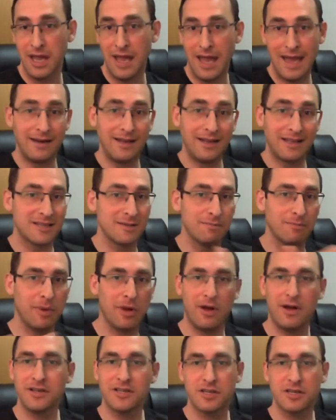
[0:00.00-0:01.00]
And it's
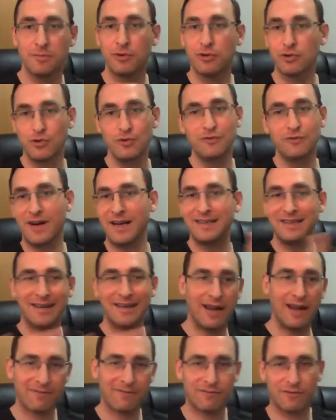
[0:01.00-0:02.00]
impossible to find
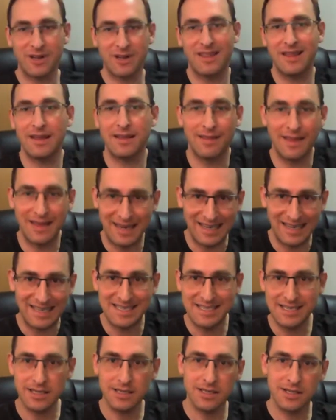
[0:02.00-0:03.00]
out everything that
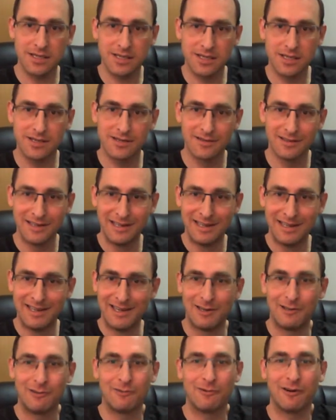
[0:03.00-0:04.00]
exists,
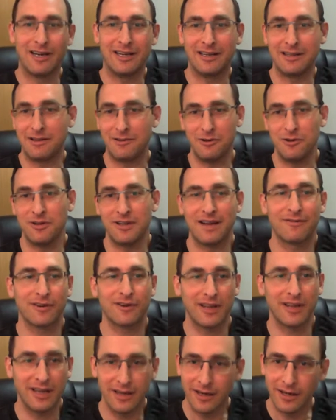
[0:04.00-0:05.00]
right? You
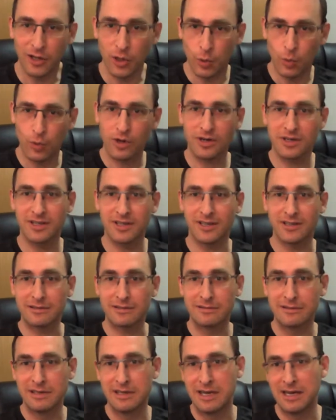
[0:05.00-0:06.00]
never get any work
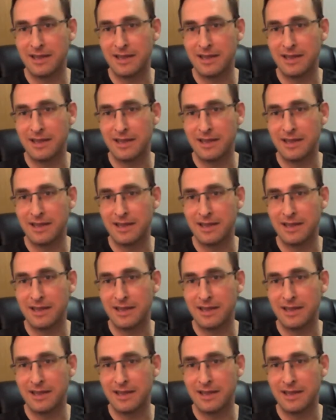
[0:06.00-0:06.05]
done.